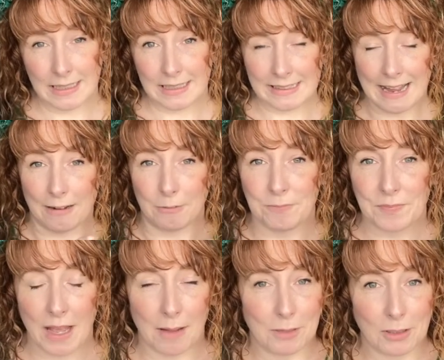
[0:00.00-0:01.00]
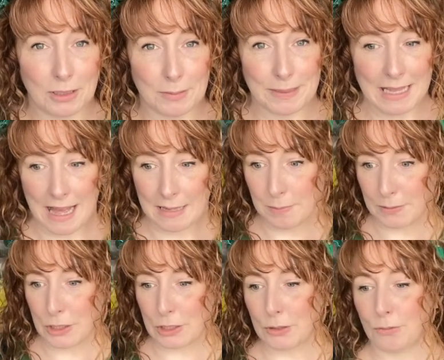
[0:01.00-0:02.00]
Now, I'm not going to be able
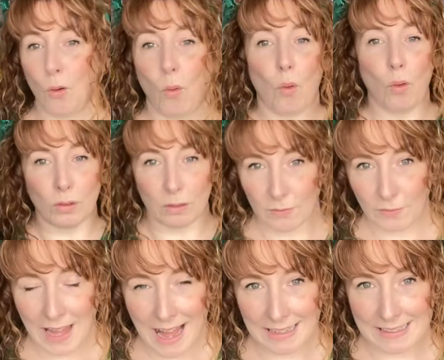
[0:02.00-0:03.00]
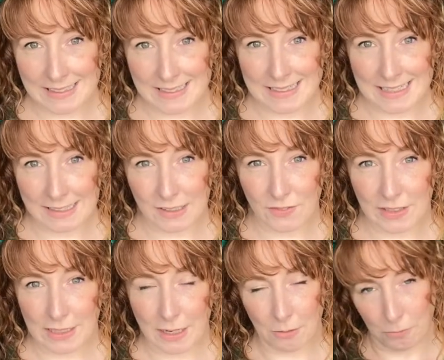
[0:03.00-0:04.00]
to do all of that in today's
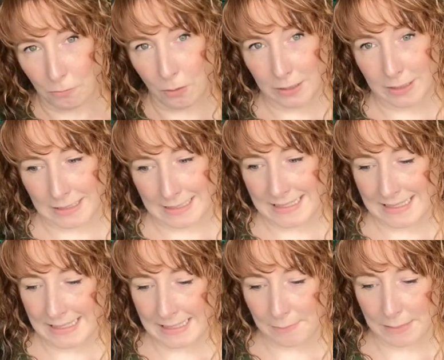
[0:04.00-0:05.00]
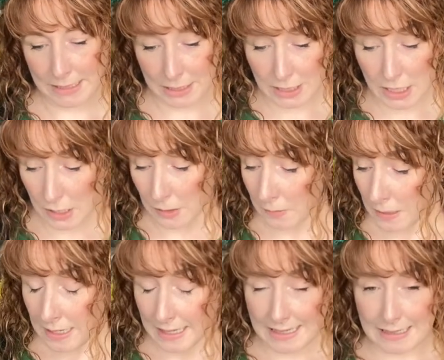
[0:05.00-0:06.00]
video. What you're going to see me do
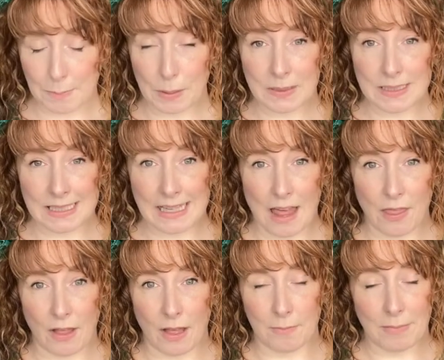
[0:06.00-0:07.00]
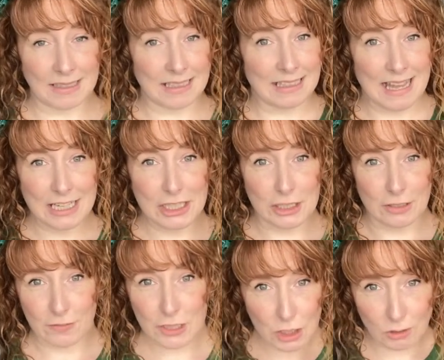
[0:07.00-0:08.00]
is put together my collection
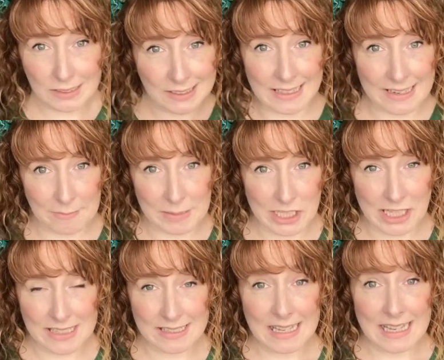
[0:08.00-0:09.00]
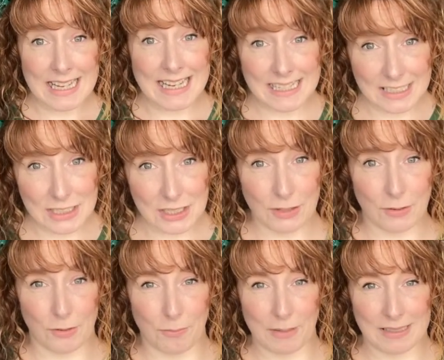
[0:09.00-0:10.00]
of stolen images
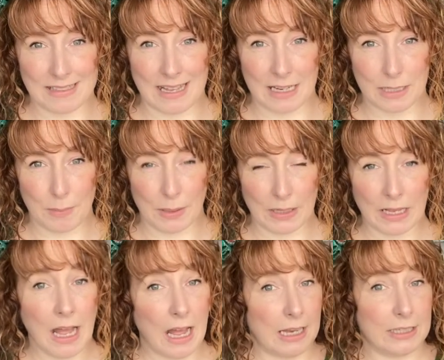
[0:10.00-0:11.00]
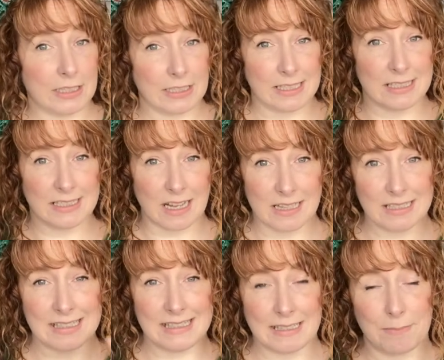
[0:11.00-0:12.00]
into my sketchbook, and you're going to start
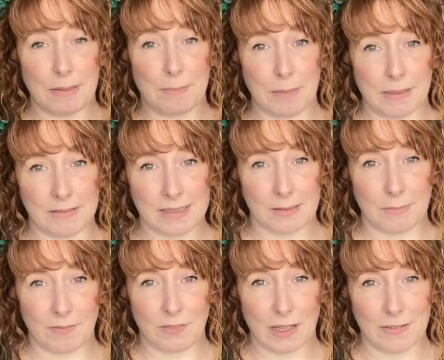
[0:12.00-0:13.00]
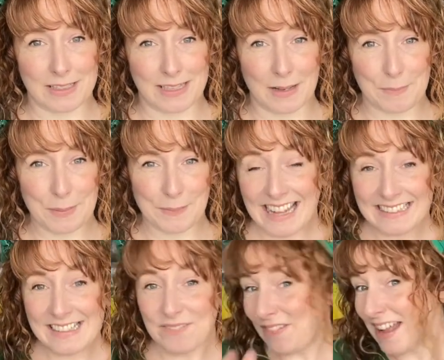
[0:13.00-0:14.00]
to see me build some of those up.
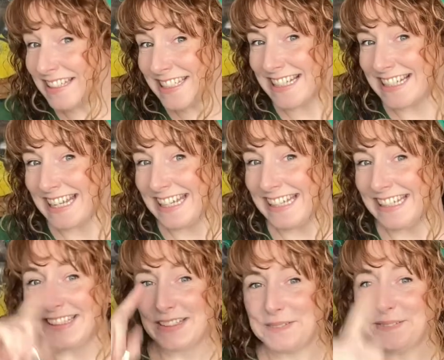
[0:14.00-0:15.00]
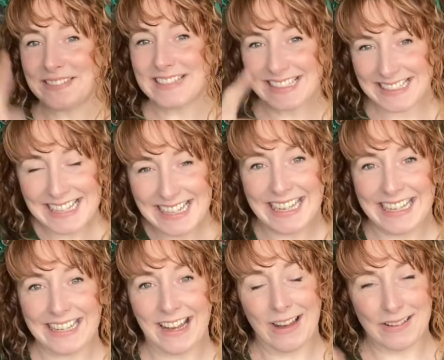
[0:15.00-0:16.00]
And eventually you will
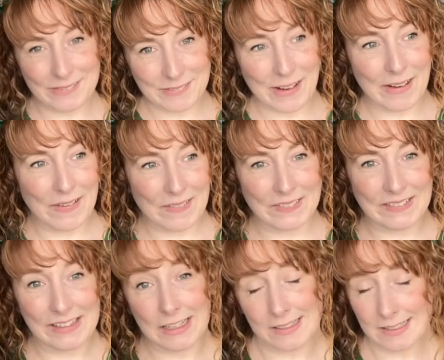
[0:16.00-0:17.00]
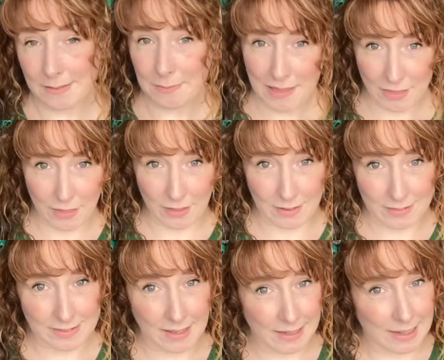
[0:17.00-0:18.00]
see over on the Samantha
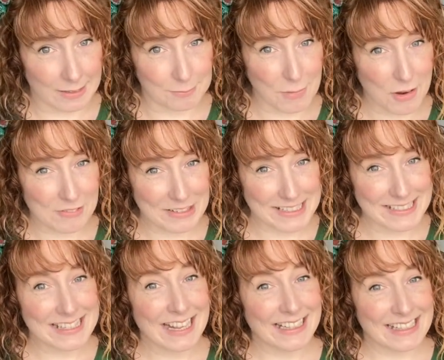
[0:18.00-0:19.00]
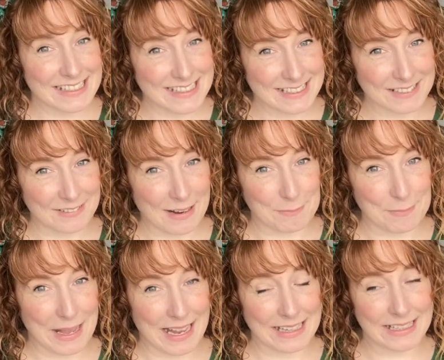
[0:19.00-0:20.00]
Diane Morris Instagram
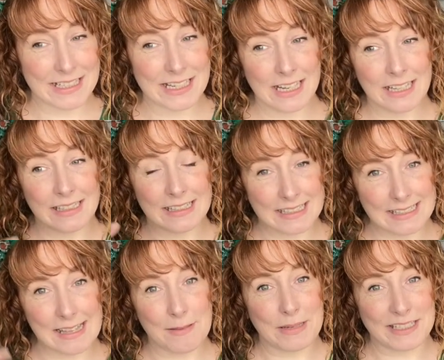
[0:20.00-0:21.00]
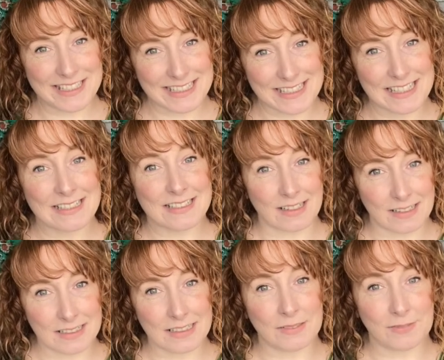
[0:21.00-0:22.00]
page, these images start
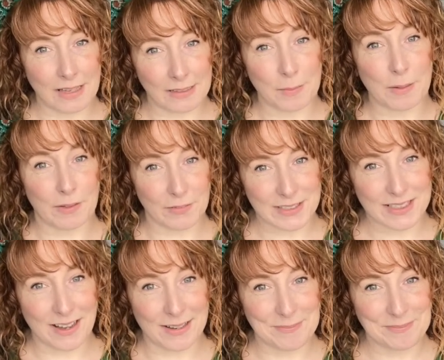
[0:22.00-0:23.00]
to develop over time.